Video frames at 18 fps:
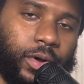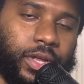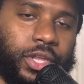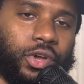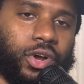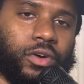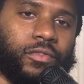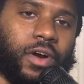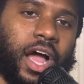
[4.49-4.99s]
and
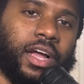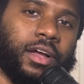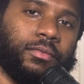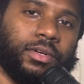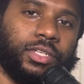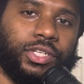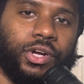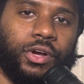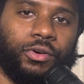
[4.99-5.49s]
you're rocking
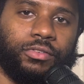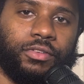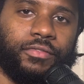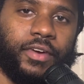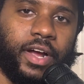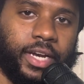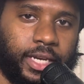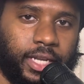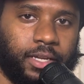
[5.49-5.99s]
with your host,
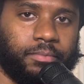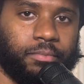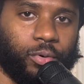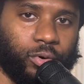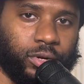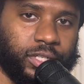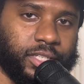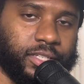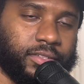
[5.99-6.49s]
Fred D.
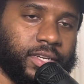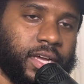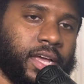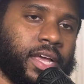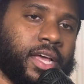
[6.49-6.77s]
Borges.